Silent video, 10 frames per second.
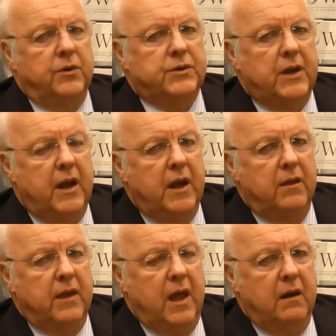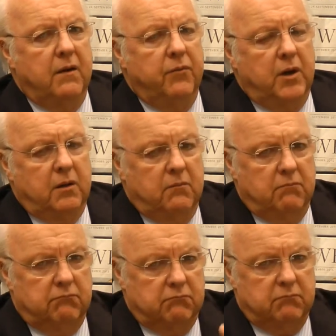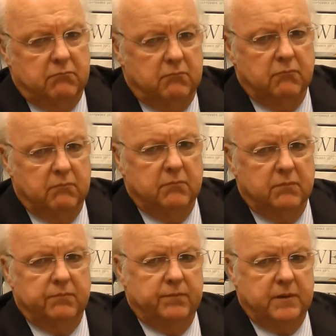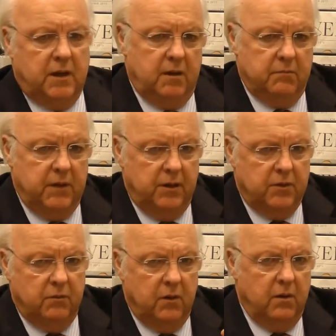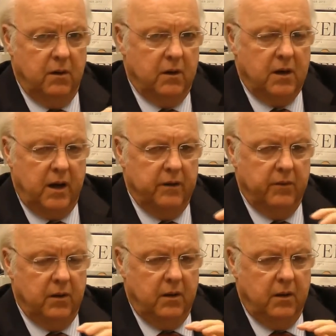you say then if we can come into a kind of